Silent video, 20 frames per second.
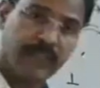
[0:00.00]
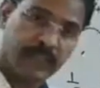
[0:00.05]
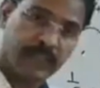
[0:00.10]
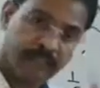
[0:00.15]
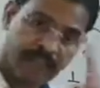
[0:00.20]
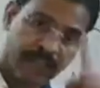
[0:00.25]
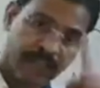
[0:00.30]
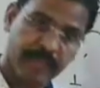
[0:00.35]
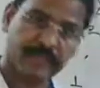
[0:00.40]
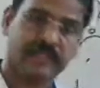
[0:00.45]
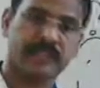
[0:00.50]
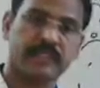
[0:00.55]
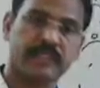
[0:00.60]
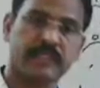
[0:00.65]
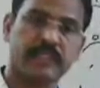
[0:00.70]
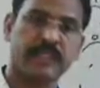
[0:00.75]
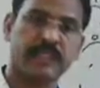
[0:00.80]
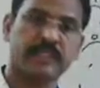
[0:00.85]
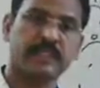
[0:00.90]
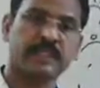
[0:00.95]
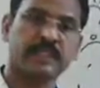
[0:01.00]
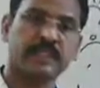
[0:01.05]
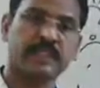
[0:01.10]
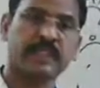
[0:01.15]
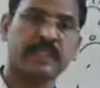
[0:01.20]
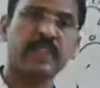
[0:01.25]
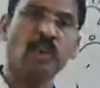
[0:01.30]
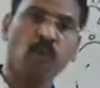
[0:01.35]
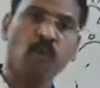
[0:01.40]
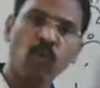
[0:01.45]
Yes.
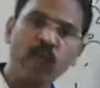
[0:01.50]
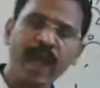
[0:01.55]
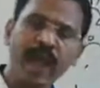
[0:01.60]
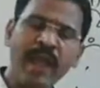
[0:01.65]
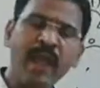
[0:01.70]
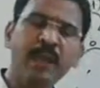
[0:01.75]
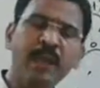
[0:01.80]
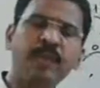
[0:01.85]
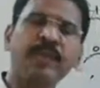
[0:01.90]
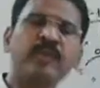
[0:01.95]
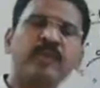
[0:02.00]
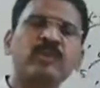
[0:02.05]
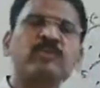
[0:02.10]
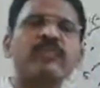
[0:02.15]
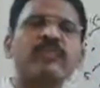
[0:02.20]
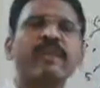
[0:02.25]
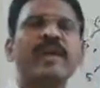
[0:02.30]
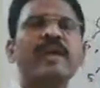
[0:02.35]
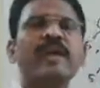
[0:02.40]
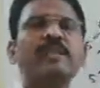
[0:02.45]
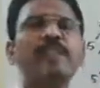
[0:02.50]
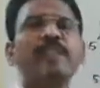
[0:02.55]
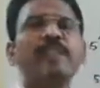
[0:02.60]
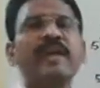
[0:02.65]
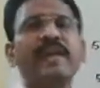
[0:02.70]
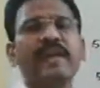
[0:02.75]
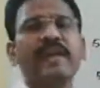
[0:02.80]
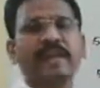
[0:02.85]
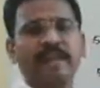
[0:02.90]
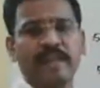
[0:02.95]
Why? Because we can
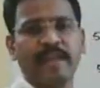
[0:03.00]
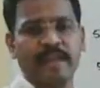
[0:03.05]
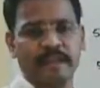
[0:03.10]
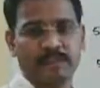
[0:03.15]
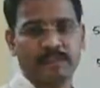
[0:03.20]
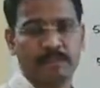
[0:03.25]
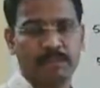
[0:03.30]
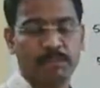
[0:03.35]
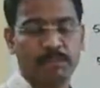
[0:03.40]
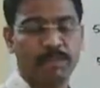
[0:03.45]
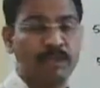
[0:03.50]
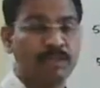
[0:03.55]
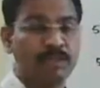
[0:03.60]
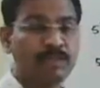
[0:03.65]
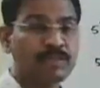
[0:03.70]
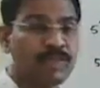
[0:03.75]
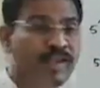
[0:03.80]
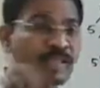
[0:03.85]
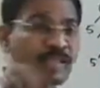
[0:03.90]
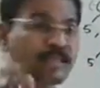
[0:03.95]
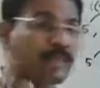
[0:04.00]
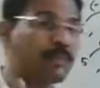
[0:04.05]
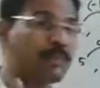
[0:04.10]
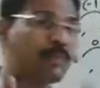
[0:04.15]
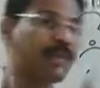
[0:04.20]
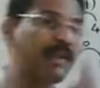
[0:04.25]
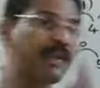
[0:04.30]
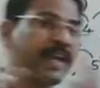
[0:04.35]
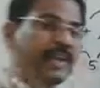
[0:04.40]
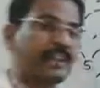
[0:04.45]
predict the next term. Because there is some
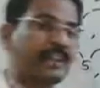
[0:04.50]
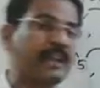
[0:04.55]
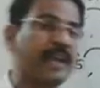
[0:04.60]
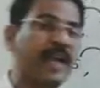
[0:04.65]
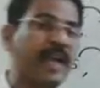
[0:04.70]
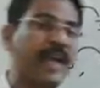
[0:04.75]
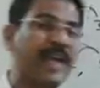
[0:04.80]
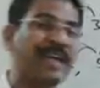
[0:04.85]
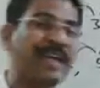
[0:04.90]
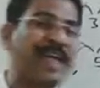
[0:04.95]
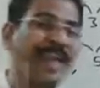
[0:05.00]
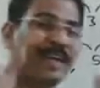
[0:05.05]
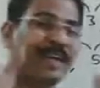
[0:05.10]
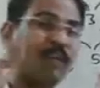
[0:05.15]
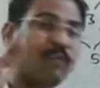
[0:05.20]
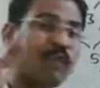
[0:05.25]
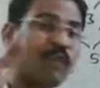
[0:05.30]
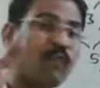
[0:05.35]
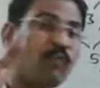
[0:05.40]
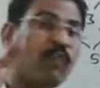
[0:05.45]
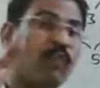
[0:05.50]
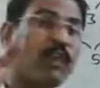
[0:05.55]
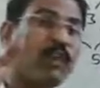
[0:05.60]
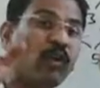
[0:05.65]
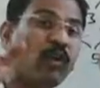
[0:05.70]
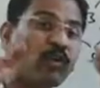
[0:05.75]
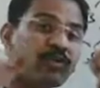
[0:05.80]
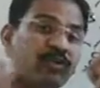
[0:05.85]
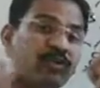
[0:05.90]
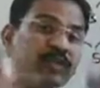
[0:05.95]
relation and that one we
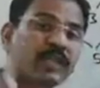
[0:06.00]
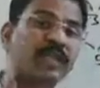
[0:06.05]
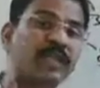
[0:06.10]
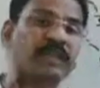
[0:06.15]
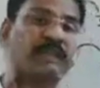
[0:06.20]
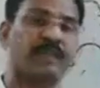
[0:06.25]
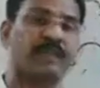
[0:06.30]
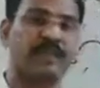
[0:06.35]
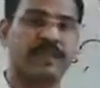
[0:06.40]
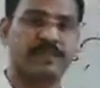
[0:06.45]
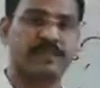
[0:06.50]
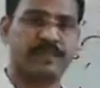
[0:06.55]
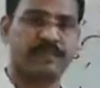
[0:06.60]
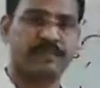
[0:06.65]
observe here.